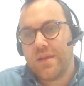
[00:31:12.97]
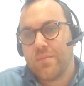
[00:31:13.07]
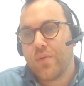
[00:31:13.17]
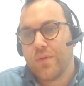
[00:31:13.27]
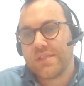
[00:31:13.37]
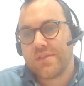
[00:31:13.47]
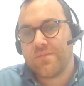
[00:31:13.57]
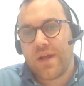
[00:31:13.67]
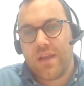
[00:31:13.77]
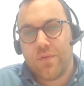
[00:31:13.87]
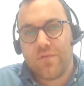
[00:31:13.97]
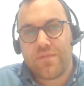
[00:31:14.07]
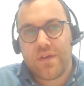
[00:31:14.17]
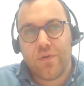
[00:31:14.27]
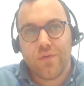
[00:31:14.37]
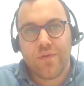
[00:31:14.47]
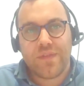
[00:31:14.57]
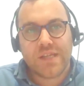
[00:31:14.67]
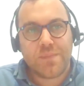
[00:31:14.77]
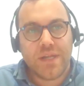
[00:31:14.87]
the importance and value of it, or
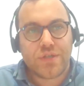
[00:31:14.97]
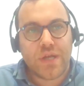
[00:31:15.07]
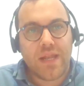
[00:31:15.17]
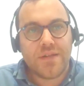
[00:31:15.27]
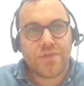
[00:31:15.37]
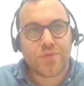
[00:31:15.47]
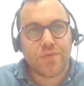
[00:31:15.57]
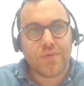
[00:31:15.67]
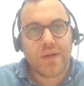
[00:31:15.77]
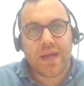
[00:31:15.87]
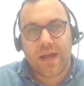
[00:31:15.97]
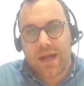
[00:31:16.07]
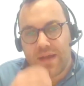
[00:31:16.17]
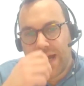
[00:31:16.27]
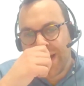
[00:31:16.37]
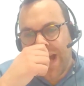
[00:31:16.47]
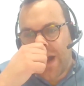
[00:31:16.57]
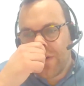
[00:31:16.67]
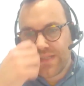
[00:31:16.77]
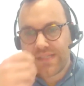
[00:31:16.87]
if that's been a challenge, or
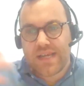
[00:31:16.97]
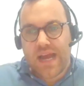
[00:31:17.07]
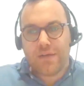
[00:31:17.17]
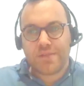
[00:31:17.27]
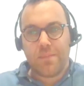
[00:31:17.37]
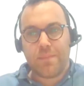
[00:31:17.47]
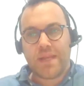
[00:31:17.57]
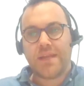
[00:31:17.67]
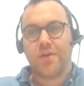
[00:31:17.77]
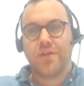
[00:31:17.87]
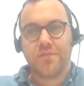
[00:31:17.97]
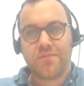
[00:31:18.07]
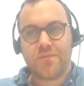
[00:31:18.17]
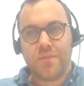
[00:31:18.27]
how's it been kind of,